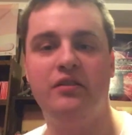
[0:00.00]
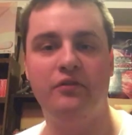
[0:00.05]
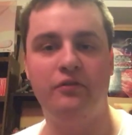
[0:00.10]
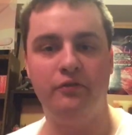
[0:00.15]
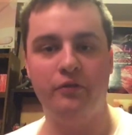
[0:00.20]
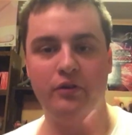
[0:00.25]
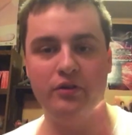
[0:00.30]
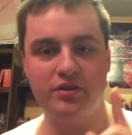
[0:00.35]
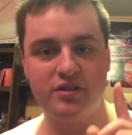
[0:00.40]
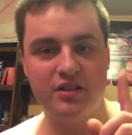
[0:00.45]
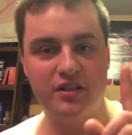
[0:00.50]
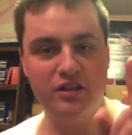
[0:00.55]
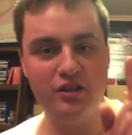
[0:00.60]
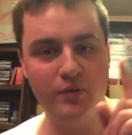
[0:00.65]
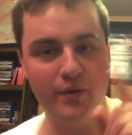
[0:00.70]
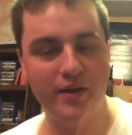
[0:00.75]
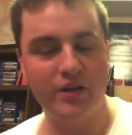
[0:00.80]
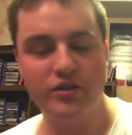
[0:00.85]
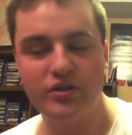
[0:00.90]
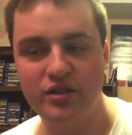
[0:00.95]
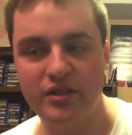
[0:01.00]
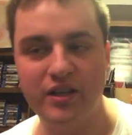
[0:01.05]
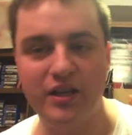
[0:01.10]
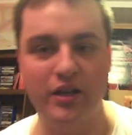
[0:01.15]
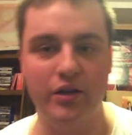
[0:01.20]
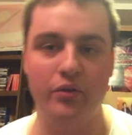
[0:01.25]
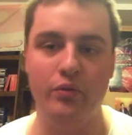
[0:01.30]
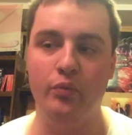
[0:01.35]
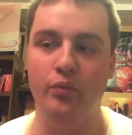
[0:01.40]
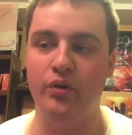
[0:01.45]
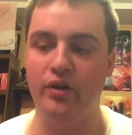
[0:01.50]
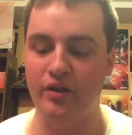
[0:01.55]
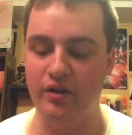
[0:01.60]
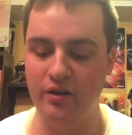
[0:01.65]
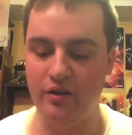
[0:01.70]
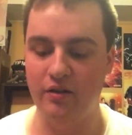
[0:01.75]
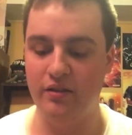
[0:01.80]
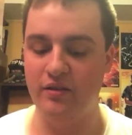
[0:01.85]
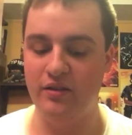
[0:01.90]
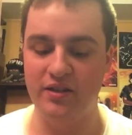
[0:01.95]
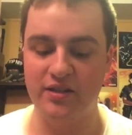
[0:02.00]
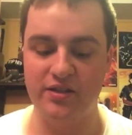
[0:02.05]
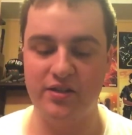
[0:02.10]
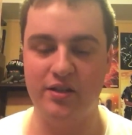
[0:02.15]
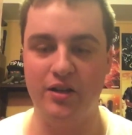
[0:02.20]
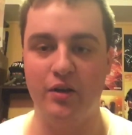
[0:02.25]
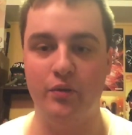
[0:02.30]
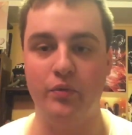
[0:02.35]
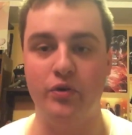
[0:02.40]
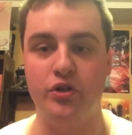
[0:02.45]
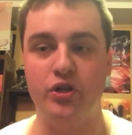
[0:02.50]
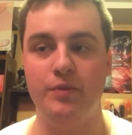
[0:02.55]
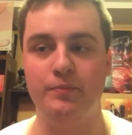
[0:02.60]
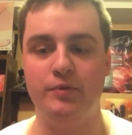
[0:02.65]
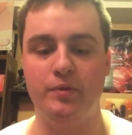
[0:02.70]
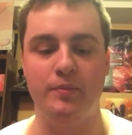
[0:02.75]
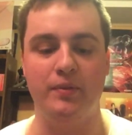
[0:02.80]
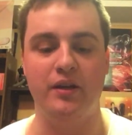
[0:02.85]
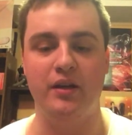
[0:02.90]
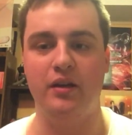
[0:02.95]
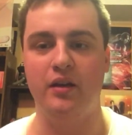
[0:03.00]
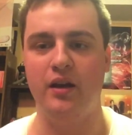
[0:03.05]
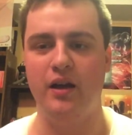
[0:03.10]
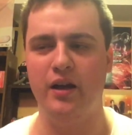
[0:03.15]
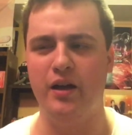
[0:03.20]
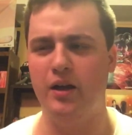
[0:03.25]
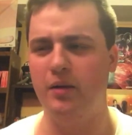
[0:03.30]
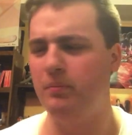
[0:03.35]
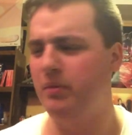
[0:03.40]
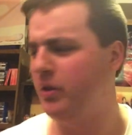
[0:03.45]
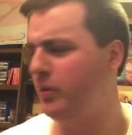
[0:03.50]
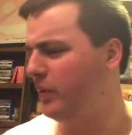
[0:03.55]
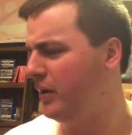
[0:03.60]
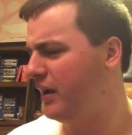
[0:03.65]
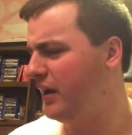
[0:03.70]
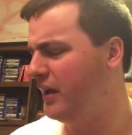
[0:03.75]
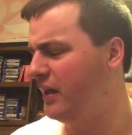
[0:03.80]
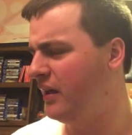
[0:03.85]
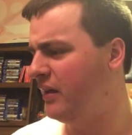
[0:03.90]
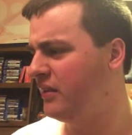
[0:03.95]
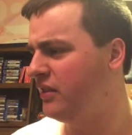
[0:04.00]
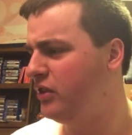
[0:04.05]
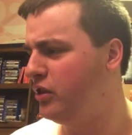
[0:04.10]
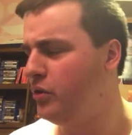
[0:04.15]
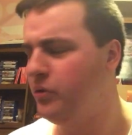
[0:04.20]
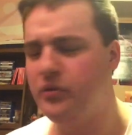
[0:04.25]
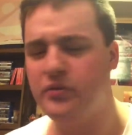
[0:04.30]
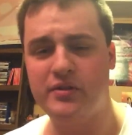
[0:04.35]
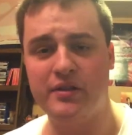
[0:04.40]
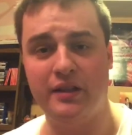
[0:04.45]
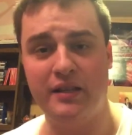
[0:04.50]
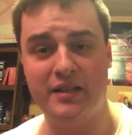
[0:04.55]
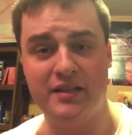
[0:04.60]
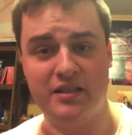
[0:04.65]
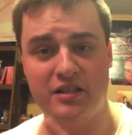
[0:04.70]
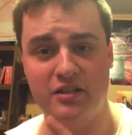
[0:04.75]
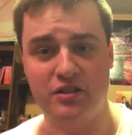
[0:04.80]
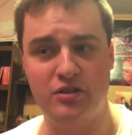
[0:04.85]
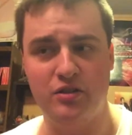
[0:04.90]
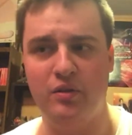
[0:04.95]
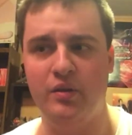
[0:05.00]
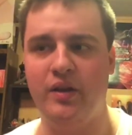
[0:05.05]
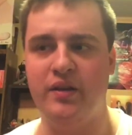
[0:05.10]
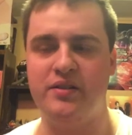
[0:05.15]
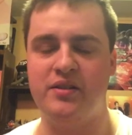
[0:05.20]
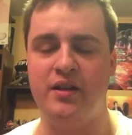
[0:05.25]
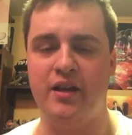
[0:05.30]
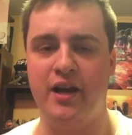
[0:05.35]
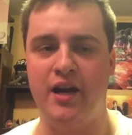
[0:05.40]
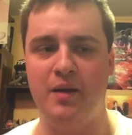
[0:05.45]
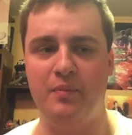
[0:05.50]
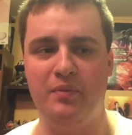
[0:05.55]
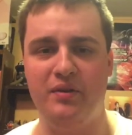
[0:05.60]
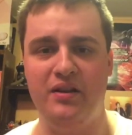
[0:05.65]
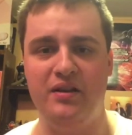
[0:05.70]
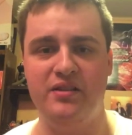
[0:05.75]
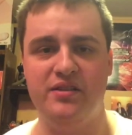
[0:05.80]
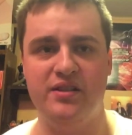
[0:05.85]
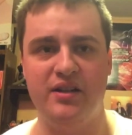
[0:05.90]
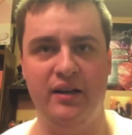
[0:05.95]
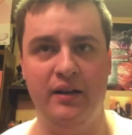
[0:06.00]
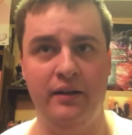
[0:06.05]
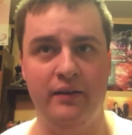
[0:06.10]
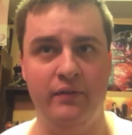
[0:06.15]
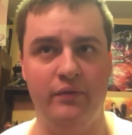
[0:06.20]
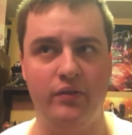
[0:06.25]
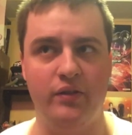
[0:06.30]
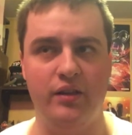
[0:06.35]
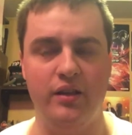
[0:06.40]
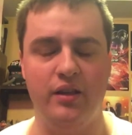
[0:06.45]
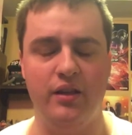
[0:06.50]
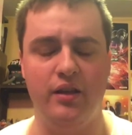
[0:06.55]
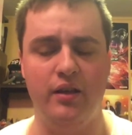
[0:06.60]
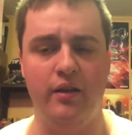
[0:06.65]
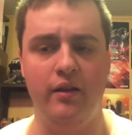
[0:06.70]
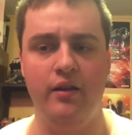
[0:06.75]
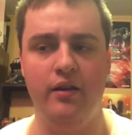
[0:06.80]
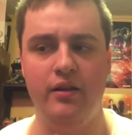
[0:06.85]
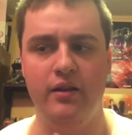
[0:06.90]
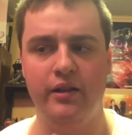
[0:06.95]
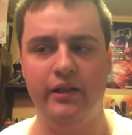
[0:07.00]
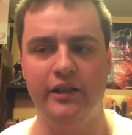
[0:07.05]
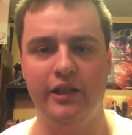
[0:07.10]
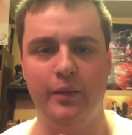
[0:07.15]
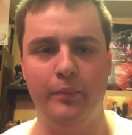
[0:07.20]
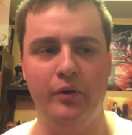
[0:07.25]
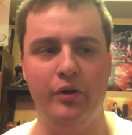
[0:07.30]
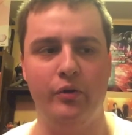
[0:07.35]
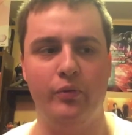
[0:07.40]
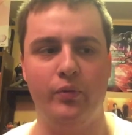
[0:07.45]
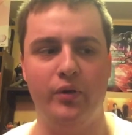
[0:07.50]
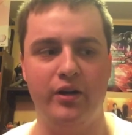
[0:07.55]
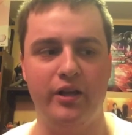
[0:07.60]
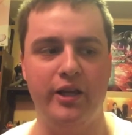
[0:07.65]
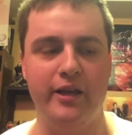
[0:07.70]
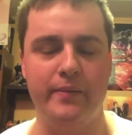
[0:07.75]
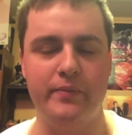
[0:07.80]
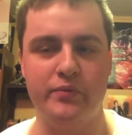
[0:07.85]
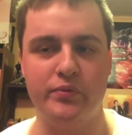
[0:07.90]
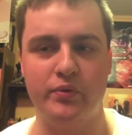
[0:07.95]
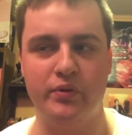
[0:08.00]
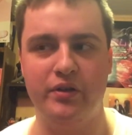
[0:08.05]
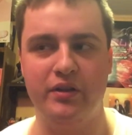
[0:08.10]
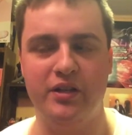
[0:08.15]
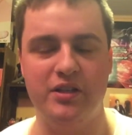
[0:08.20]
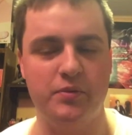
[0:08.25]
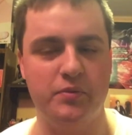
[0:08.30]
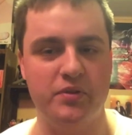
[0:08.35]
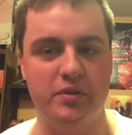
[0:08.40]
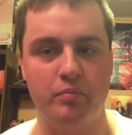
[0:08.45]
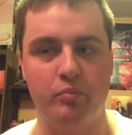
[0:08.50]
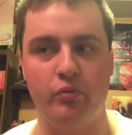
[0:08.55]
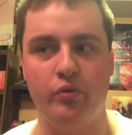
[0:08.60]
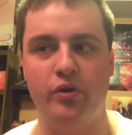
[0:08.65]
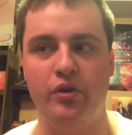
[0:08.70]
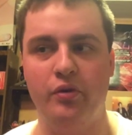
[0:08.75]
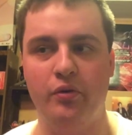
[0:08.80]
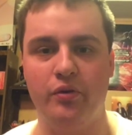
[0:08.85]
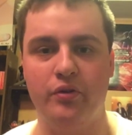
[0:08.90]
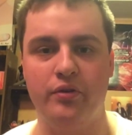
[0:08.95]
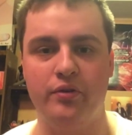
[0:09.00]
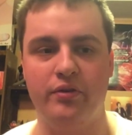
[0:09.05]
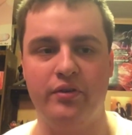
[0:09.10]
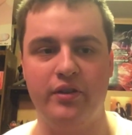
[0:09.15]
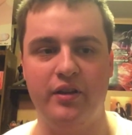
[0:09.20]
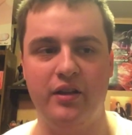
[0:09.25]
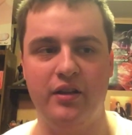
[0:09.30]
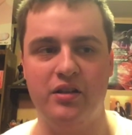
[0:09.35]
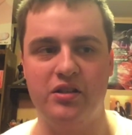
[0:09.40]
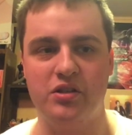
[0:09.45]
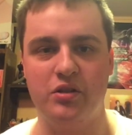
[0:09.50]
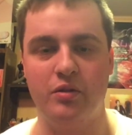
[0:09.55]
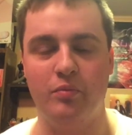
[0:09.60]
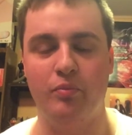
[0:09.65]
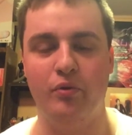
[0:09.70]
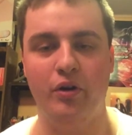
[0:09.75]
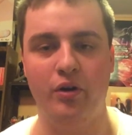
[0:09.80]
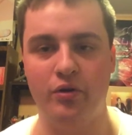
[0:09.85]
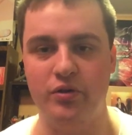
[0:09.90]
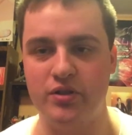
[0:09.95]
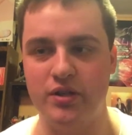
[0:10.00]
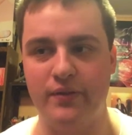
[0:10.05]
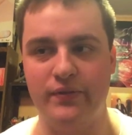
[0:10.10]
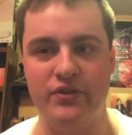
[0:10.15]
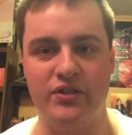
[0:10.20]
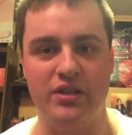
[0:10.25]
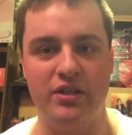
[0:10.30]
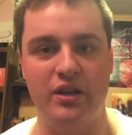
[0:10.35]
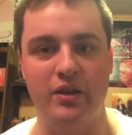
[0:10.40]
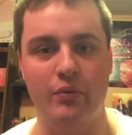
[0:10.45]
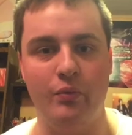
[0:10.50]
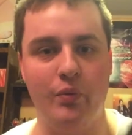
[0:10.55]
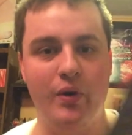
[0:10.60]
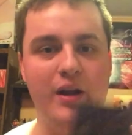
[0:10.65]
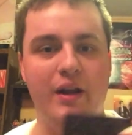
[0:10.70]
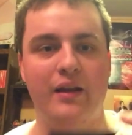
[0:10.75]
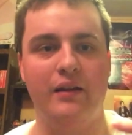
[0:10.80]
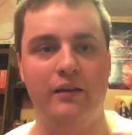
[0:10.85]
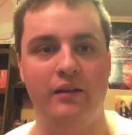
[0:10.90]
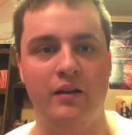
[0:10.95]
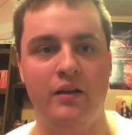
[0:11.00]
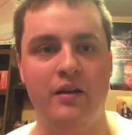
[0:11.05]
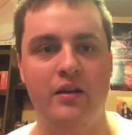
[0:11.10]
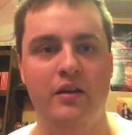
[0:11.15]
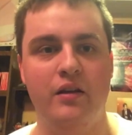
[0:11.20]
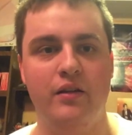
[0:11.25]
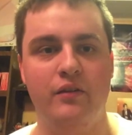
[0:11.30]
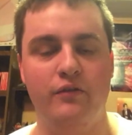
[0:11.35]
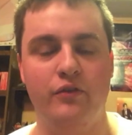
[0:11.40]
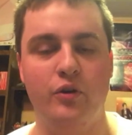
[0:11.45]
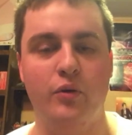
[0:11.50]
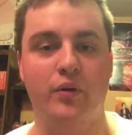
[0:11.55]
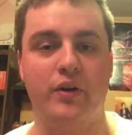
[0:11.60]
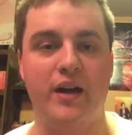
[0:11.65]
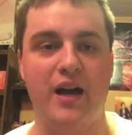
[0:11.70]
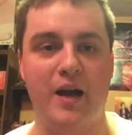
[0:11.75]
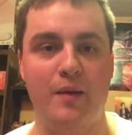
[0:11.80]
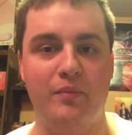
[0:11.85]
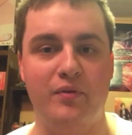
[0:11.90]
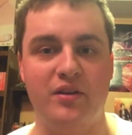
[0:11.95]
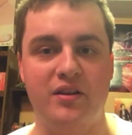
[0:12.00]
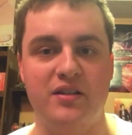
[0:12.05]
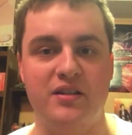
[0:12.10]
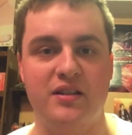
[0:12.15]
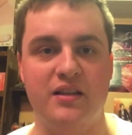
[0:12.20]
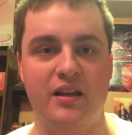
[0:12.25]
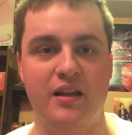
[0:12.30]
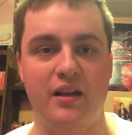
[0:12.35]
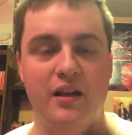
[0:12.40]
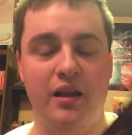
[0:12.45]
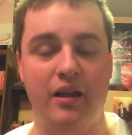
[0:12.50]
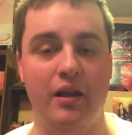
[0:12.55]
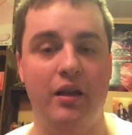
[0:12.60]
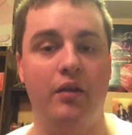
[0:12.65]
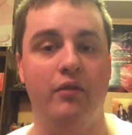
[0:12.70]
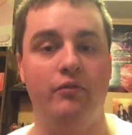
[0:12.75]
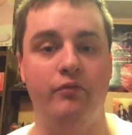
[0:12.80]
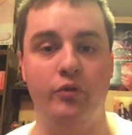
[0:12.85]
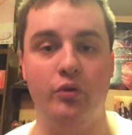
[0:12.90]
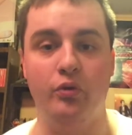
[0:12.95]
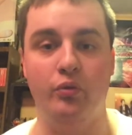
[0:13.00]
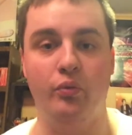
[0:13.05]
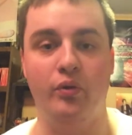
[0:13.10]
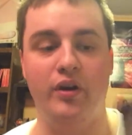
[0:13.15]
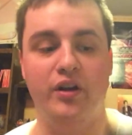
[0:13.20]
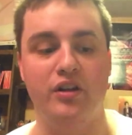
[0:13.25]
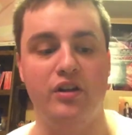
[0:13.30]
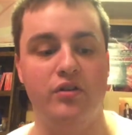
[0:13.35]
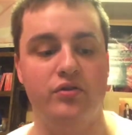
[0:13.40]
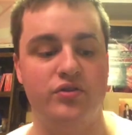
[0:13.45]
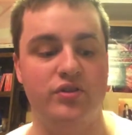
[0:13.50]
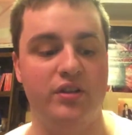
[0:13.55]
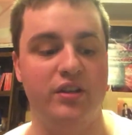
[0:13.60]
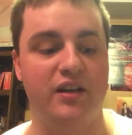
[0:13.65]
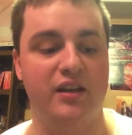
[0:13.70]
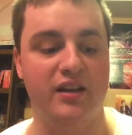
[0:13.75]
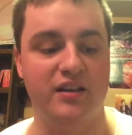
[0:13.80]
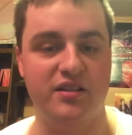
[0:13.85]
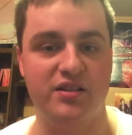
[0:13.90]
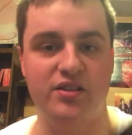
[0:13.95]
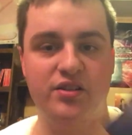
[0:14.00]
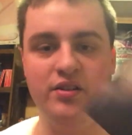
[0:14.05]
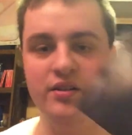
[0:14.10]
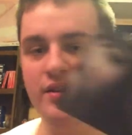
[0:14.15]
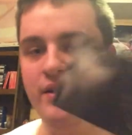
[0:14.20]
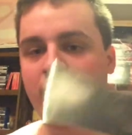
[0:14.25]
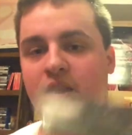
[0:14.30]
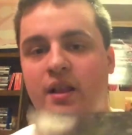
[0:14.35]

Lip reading: The first thing you actually get when this was shipped to me, by the way, I know there's less than 2,000 copies of the Limited Run Games one because it was a pre-order thing, so the pre-orders obviously get way fewer copies than a full run usually gets.